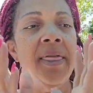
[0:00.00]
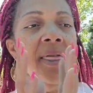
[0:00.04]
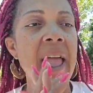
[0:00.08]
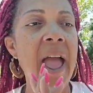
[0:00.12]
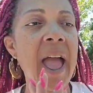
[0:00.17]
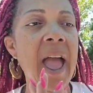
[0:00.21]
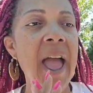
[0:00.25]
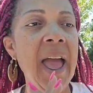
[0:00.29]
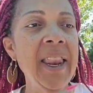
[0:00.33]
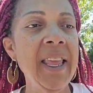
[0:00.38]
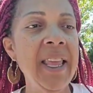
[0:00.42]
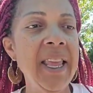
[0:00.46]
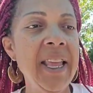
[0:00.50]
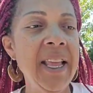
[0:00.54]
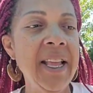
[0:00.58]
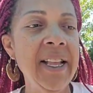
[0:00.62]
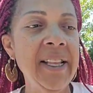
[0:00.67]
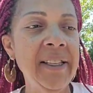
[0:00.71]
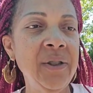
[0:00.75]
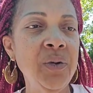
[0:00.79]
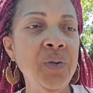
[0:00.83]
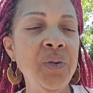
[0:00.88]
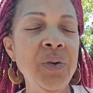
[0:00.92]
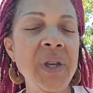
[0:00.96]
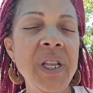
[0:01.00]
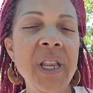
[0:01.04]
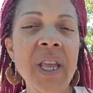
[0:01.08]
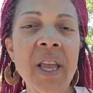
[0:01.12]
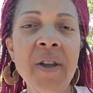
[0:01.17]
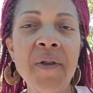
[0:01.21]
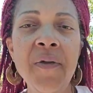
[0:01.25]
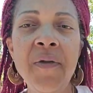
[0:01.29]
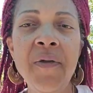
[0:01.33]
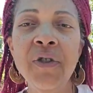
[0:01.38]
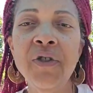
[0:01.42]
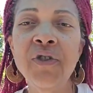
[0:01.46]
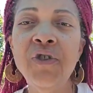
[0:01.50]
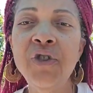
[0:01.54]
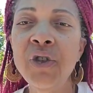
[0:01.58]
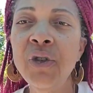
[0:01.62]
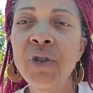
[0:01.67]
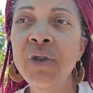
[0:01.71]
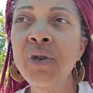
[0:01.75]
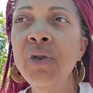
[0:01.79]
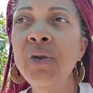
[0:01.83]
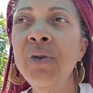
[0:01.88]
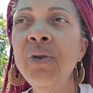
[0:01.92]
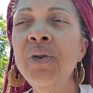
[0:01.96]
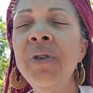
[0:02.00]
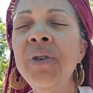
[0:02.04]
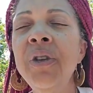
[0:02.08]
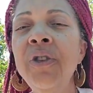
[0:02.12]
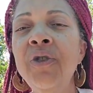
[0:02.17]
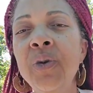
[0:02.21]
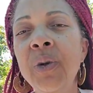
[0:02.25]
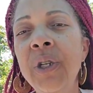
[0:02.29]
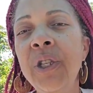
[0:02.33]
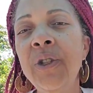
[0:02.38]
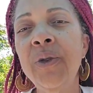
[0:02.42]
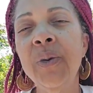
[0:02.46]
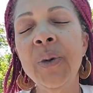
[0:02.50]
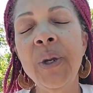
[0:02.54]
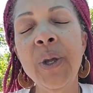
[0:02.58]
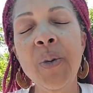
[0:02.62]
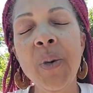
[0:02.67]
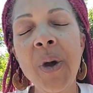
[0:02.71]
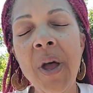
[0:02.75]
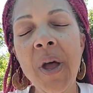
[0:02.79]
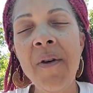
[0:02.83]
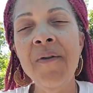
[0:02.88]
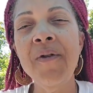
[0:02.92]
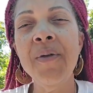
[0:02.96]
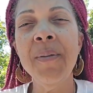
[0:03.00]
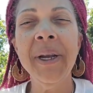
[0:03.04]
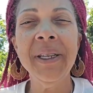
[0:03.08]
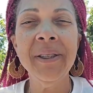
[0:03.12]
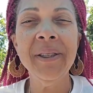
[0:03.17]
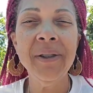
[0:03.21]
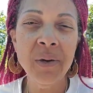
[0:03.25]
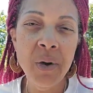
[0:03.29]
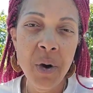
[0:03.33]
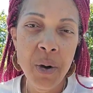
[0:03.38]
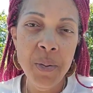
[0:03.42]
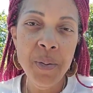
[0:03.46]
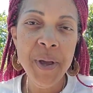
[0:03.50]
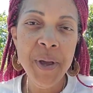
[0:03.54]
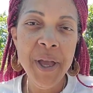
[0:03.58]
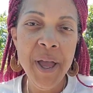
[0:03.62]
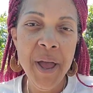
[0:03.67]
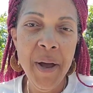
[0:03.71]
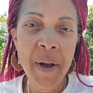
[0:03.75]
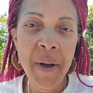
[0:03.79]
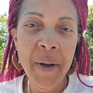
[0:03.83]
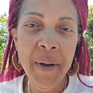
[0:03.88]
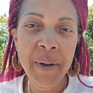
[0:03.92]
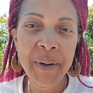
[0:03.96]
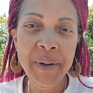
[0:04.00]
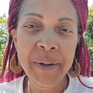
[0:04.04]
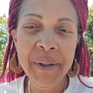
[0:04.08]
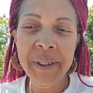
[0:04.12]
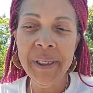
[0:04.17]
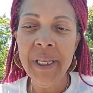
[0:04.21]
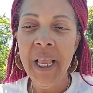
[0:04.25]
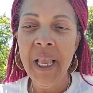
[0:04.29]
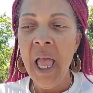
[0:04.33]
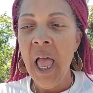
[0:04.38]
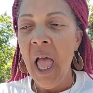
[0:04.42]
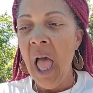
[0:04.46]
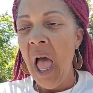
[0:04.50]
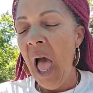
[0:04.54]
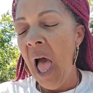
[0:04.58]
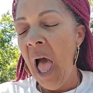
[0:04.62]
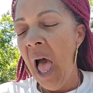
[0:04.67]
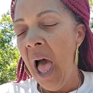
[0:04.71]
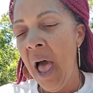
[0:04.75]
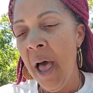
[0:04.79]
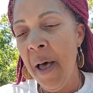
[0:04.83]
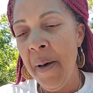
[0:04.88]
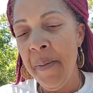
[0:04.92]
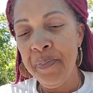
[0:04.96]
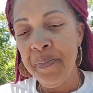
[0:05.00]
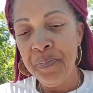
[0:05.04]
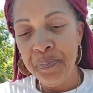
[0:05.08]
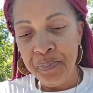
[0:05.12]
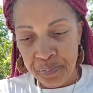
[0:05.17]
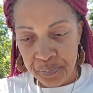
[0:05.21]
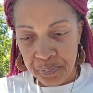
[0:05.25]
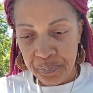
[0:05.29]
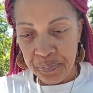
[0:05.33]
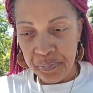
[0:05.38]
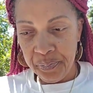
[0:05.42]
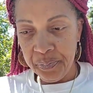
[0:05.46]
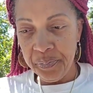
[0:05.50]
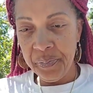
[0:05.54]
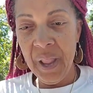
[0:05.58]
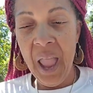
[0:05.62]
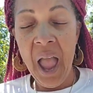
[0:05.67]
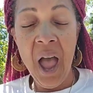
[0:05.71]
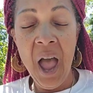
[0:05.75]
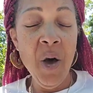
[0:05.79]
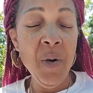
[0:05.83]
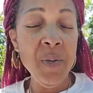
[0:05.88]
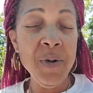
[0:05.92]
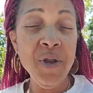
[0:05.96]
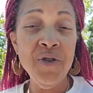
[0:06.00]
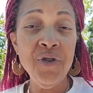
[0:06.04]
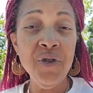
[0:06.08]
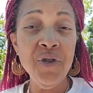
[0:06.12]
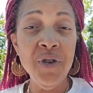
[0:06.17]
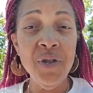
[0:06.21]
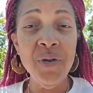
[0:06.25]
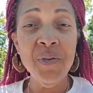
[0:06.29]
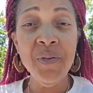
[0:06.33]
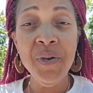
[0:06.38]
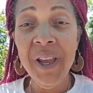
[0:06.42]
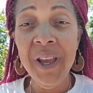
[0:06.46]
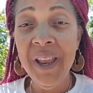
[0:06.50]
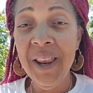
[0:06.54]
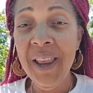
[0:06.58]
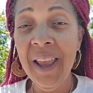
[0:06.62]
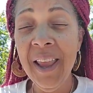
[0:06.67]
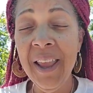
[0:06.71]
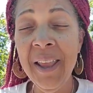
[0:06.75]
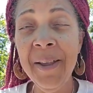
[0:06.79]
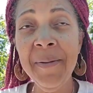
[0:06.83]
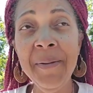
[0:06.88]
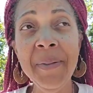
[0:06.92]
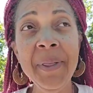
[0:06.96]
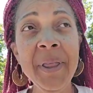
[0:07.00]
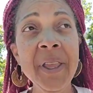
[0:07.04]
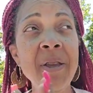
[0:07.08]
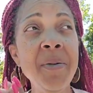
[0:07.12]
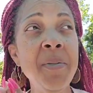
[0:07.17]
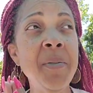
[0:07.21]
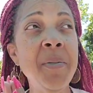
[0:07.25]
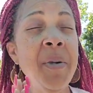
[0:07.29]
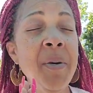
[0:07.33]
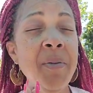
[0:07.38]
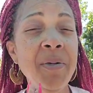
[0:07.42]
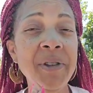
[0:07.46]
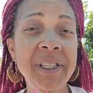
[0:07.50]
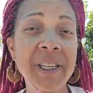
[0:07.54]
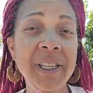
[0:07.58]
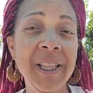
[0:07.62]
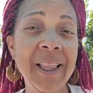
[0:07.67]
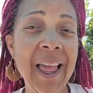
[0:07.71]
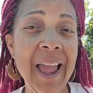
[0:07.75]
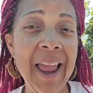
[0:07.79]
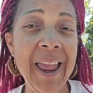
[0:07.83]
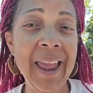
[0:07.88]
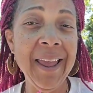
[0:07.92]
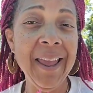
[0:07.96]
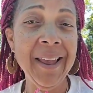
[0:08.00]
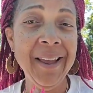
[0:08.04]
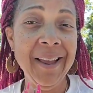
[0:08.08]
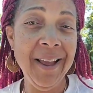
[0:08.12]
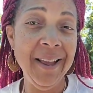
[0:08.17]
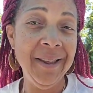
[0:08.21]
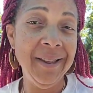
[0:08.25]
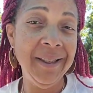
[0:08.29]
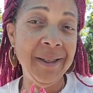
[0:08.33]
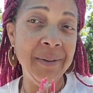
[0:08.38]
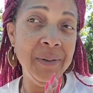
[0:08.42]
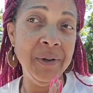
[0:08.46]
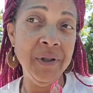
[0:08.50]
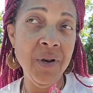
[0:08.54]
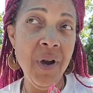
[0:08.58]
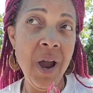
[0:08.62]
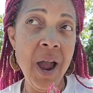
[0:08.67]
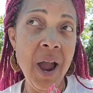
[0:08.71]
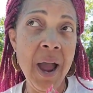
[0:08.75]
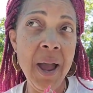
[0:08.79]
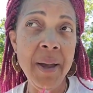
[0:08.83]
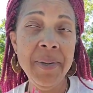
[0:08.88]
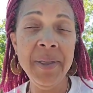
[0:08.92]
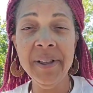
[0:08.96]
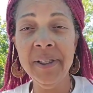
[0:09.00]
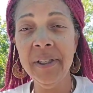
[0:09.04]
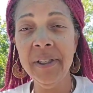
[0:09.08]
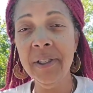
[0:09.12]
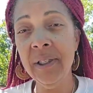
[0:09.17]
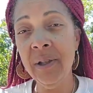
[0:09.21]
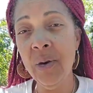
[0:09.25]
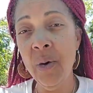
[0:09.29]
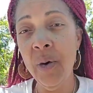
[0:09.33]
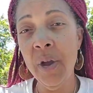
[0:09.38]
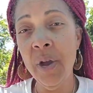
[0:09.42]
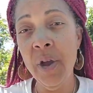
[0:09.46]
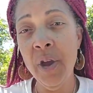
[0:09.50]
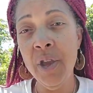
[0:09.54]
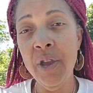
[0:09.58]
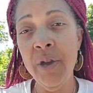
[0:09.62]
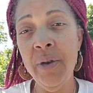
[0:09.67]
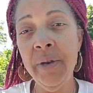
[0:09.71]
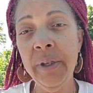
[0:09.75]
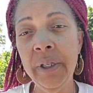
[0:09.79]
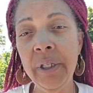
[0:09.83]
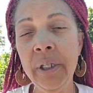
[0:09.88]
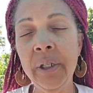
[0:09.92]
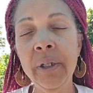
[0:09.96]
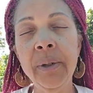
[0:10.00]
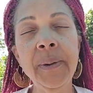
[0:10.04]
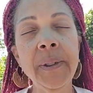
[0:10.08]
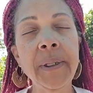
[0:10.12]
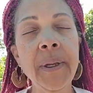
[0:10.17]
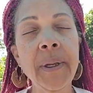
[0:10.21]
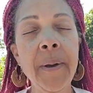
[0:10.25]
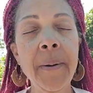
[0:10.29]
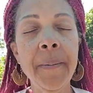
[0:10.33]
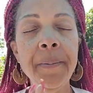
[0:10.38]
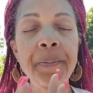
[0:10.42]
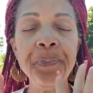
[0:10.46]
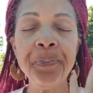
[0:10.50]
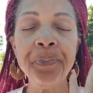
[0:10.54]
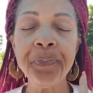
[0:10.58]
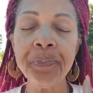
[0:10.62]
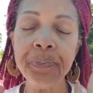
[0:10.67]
that is a reading for June 2021 for my Scorpios. I hope you enjoyed the reading. Remember to like and subscribe. This is going on YouTube. So